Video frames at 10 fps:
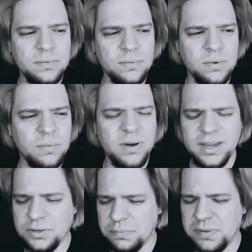Why
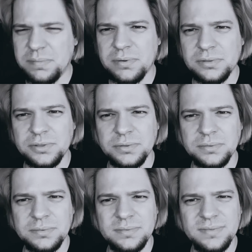do people
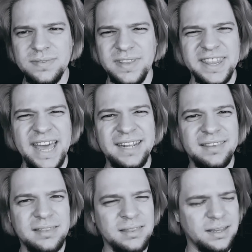do that
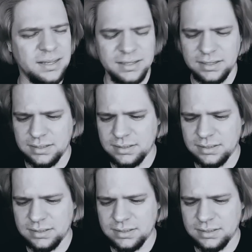thing?